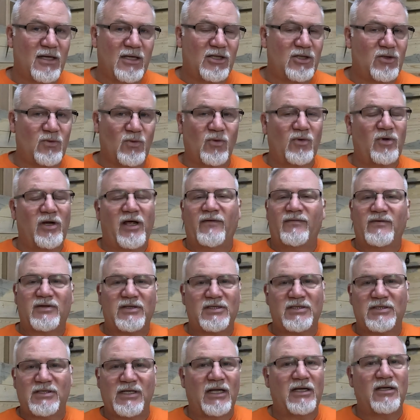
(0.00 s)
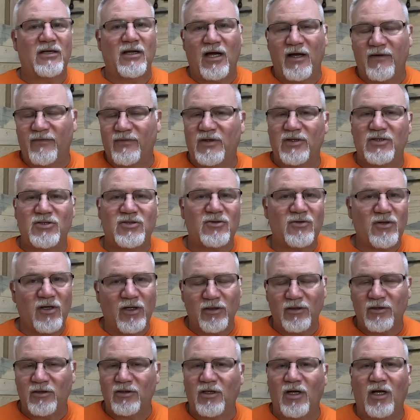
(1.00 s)
You won't have to send off the
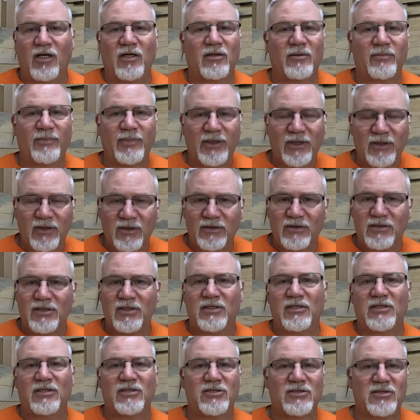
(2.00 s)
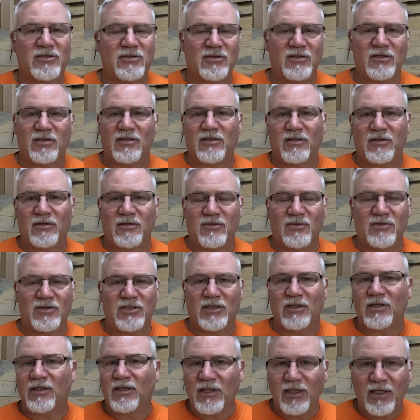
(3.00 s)
$200 bill to the
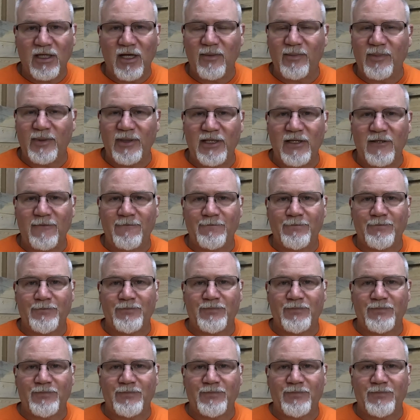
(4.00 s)
utility company.